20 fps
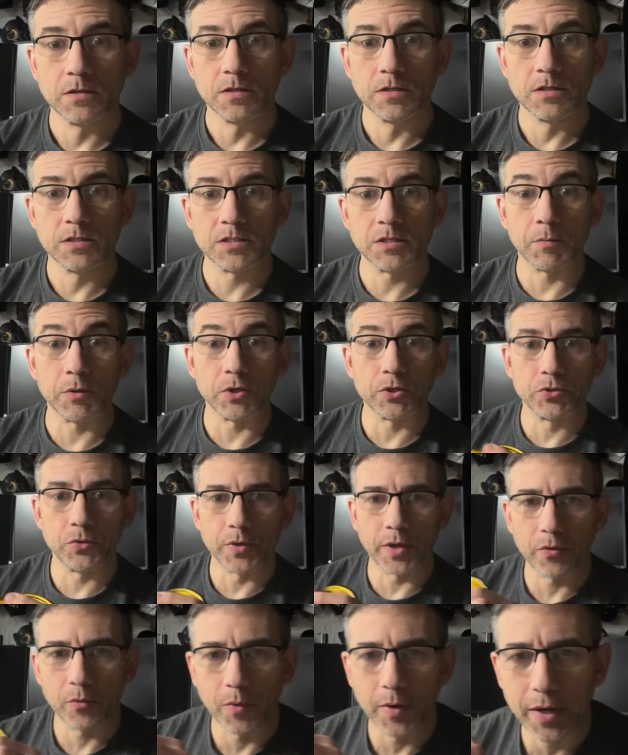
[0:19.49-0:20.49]
Similar to
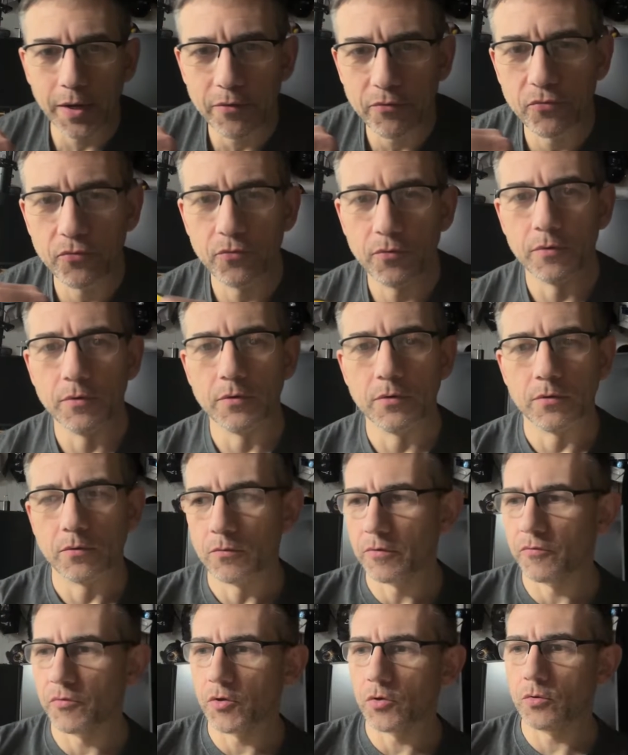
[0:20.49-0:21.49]
another one I've
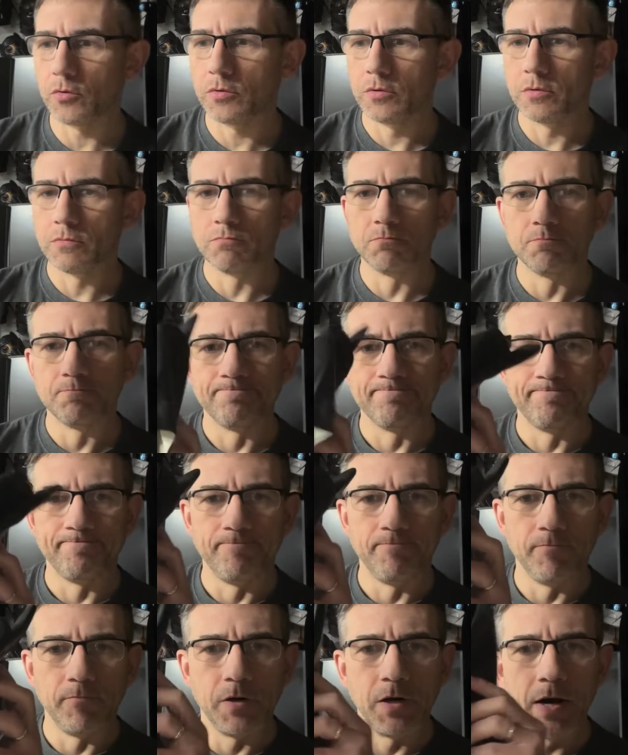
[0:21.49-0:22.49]
reviewed.
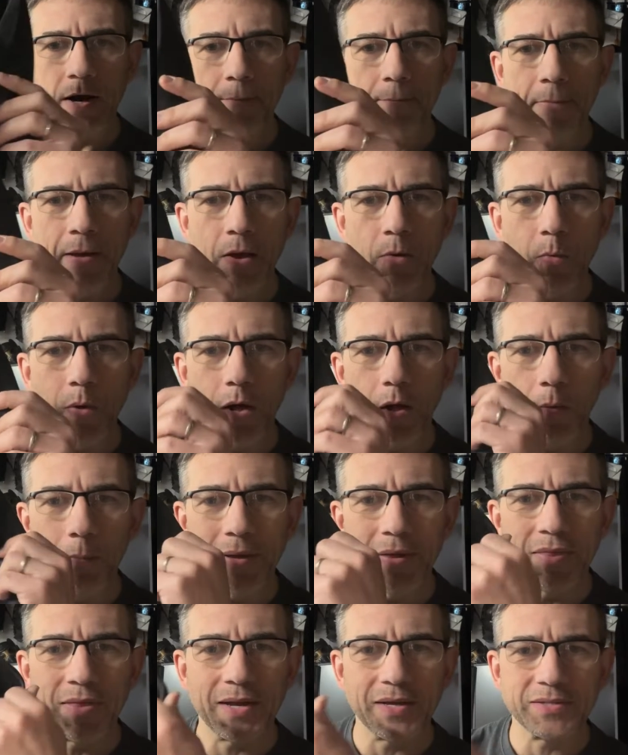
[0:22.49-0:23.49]
It may well
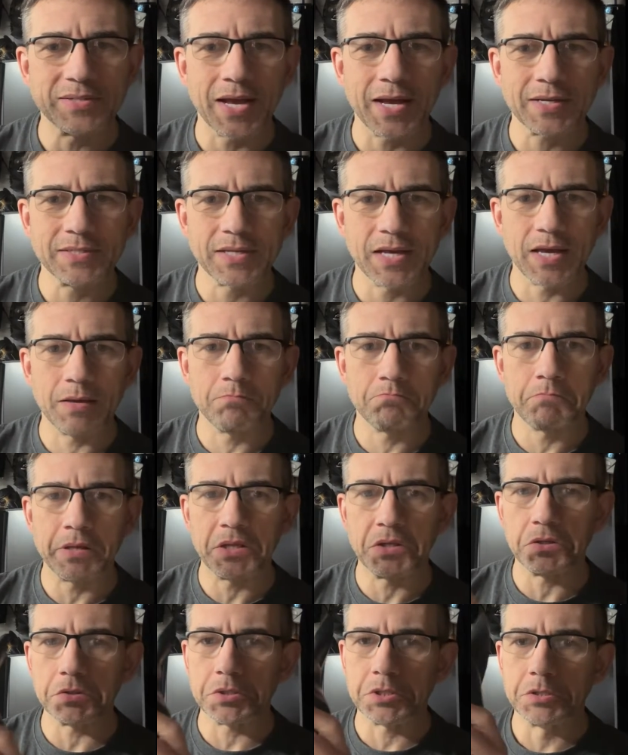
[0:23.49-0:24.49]
be the exact same
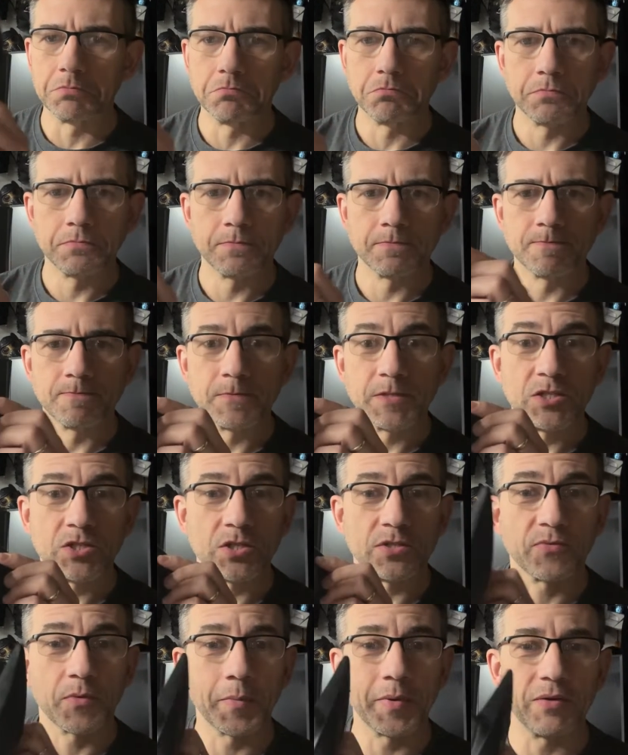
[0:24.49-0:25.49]
build. It's
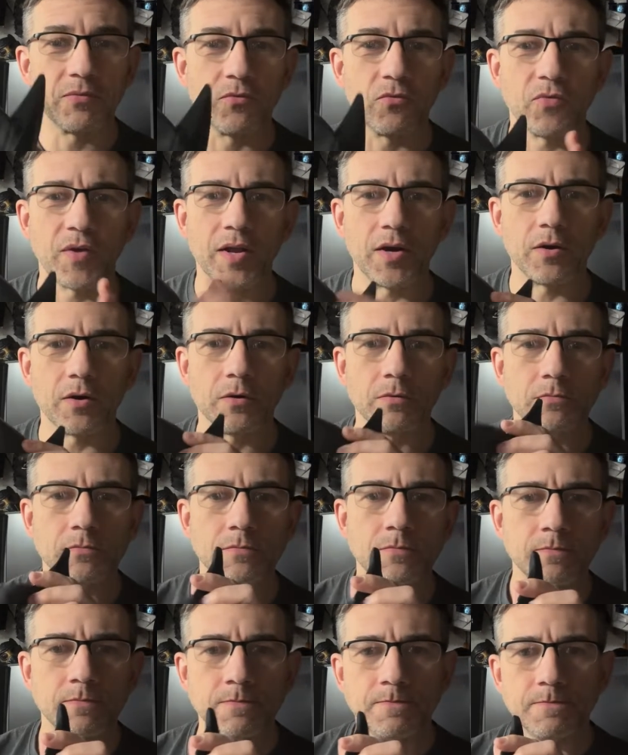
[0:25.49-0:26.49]
just from a different vendor.
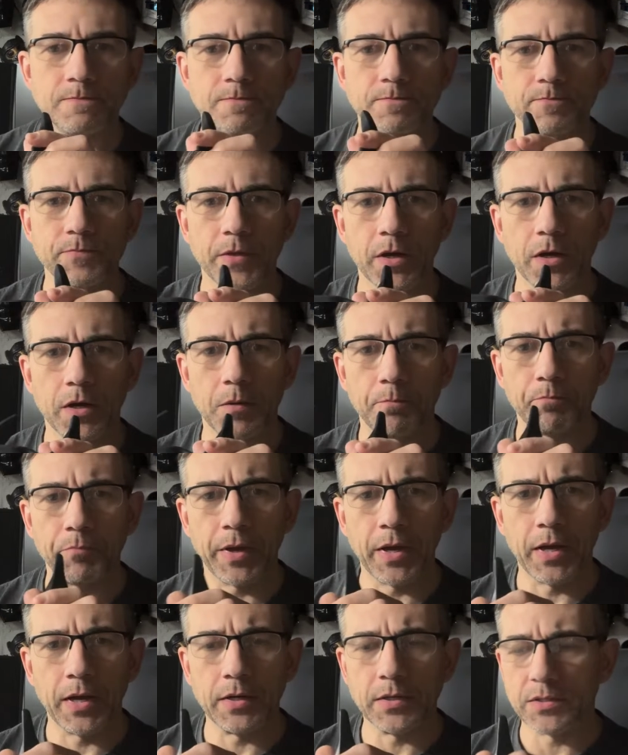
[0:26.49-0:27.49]

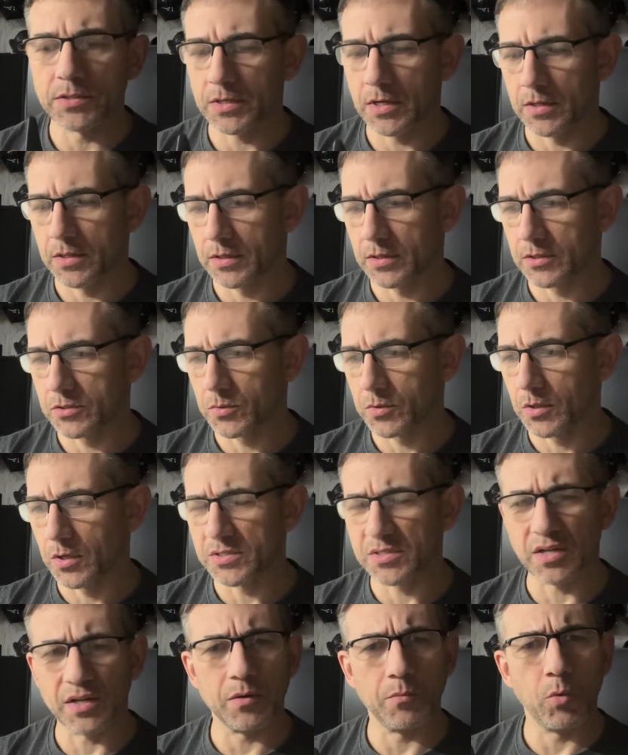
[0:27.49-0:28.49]
And I think this one
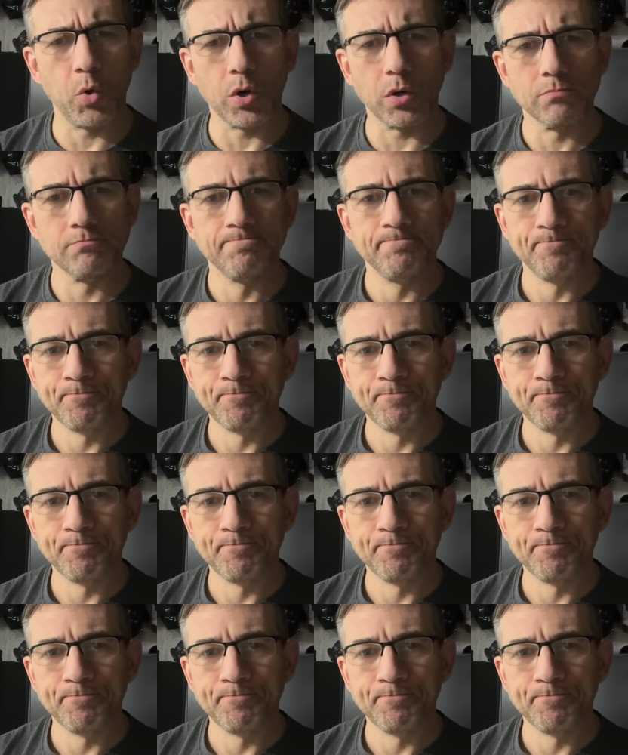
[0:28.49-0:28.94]
costs a little more.